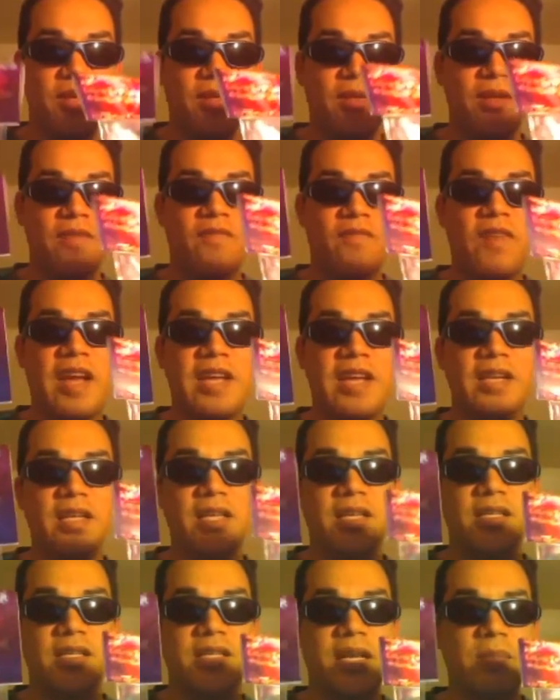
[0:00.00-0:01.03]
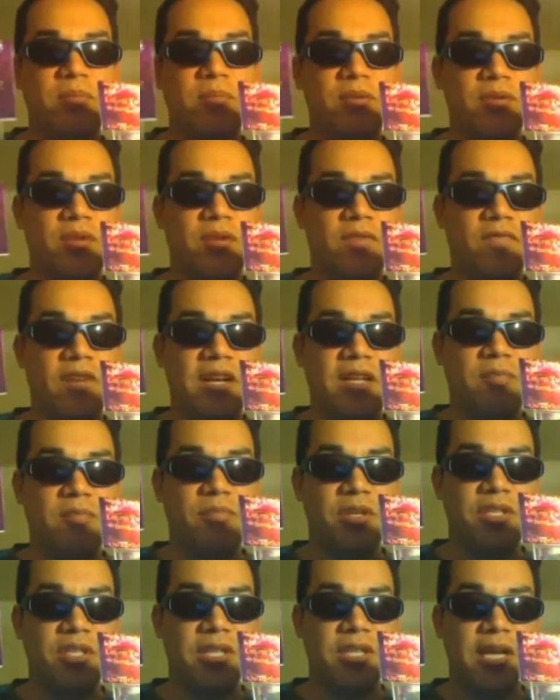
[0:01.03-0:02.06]
They're finally assembled, they're finally
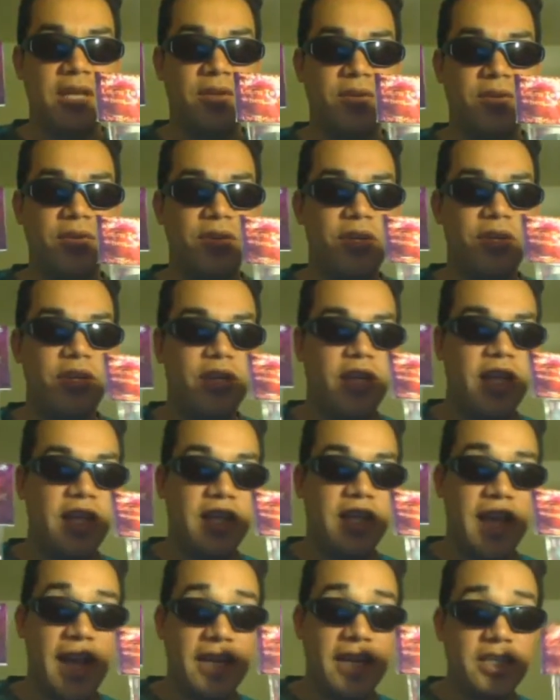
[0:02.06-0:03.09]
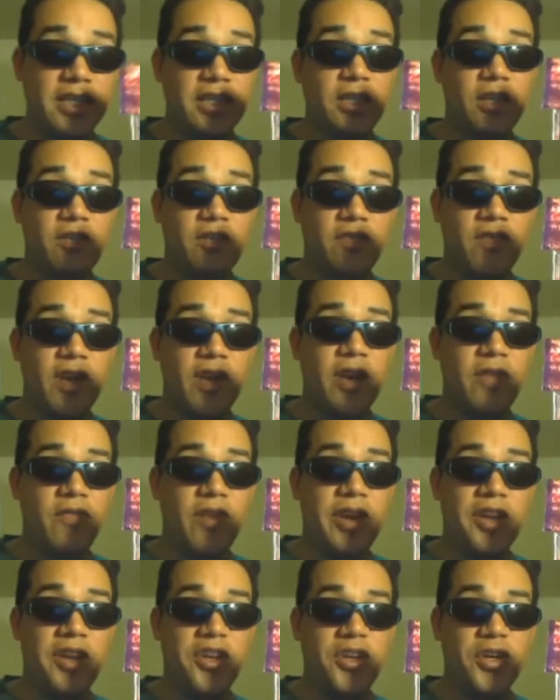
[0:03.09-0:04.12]
put together, and they actually look very,
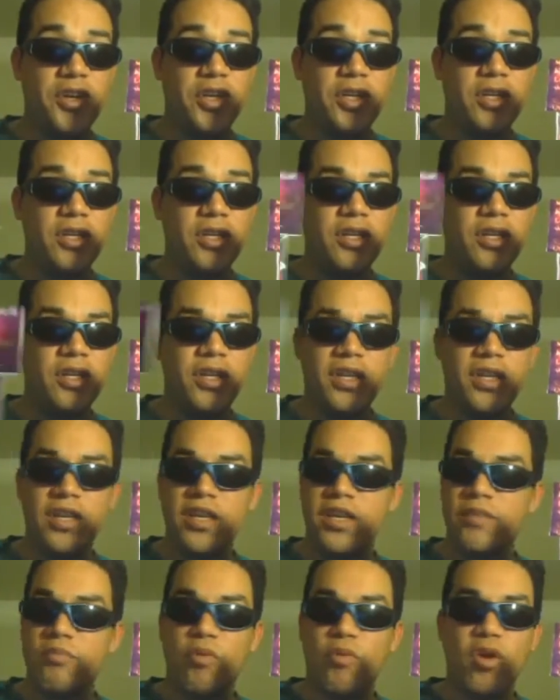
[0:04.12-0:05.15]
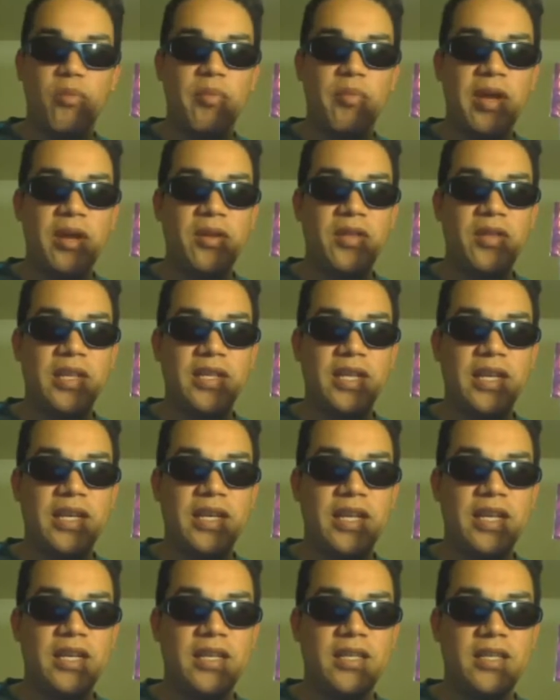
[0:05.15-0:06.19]
very good. More better than they
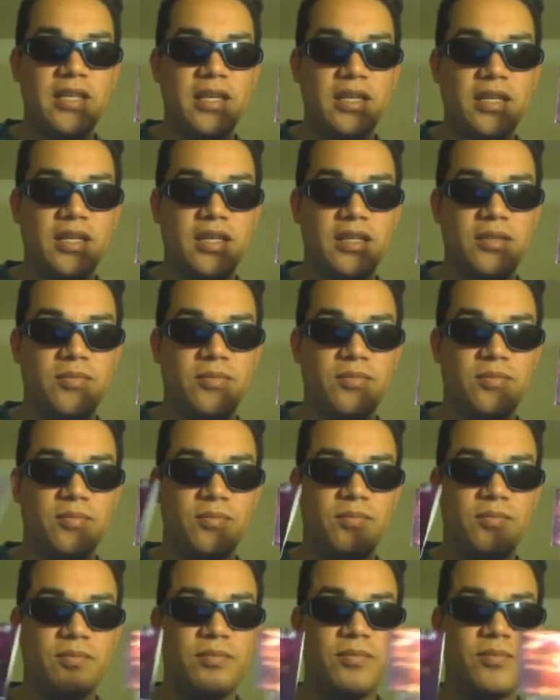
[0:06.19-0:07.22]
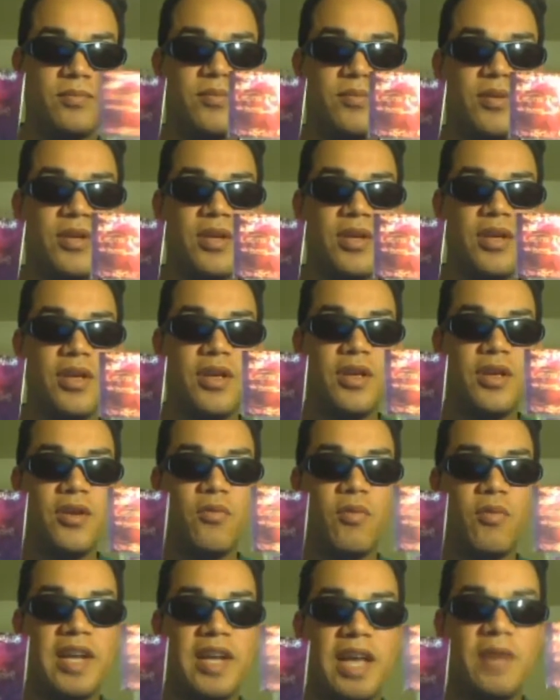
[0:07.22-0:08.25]
did um,
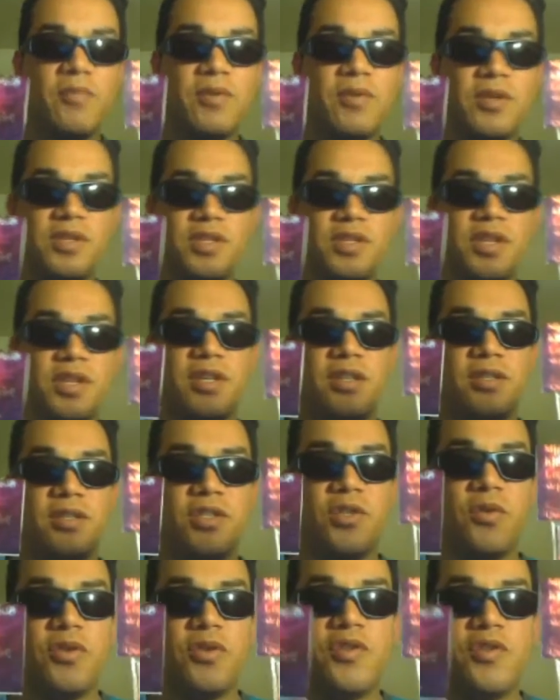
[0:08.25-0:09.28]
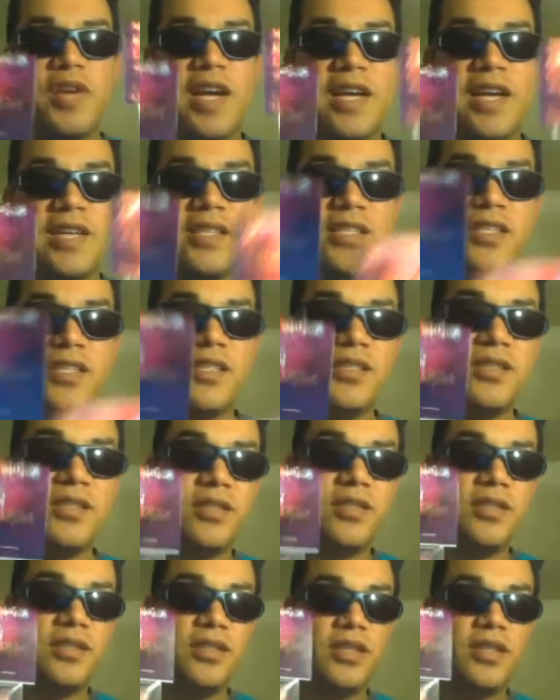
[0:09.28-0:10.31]
when I was uh, showing you guys.
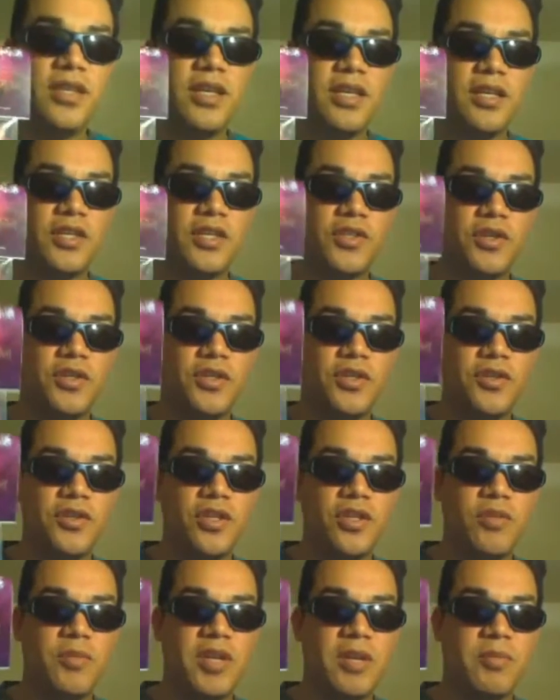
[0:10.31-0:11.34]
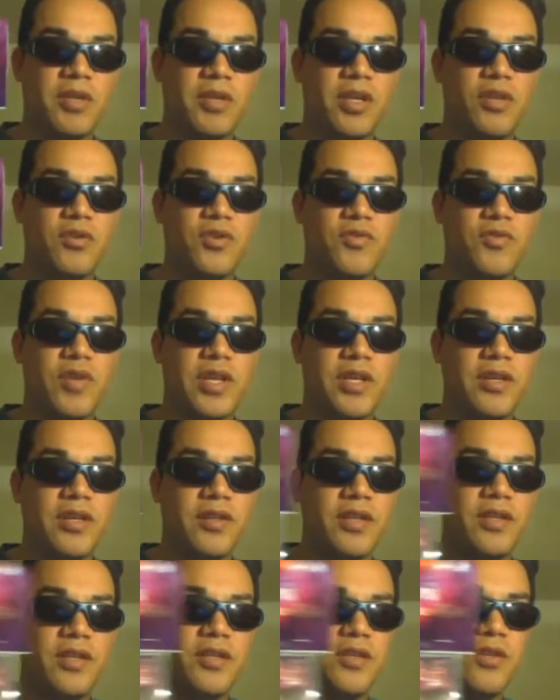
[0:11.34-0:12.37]
I'll show it to you a little bit up close right here.
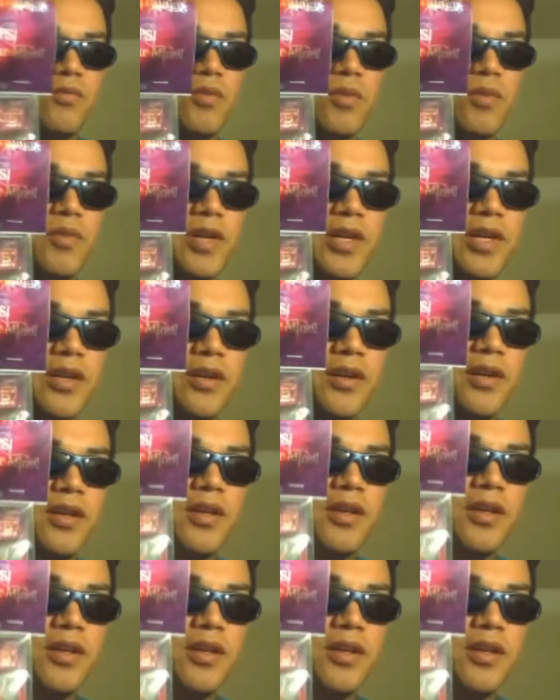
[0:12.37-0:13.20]
This is the one right here.